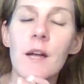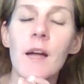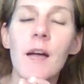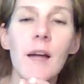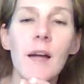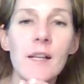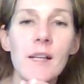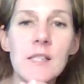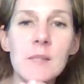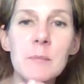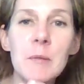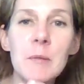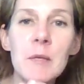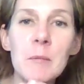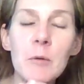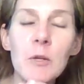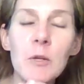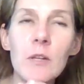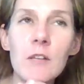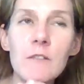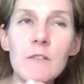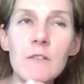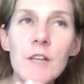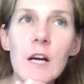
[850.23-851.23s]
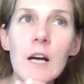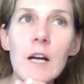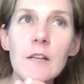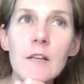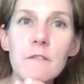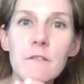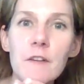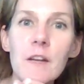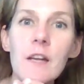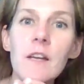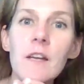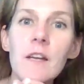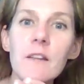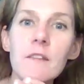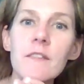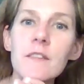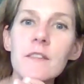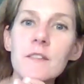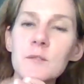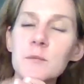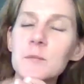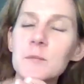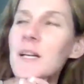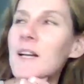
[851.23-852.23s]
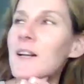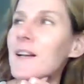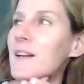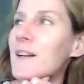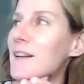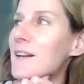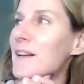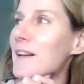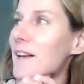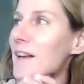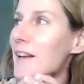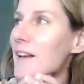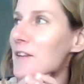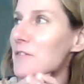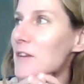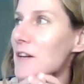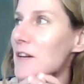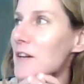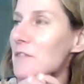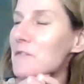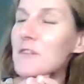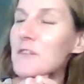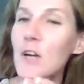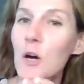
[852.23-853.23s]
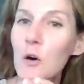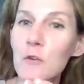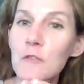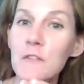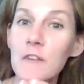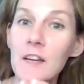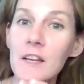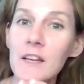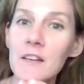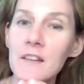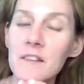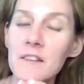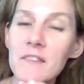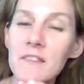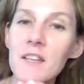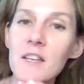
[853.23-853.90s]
as people of non-faith, of no faith,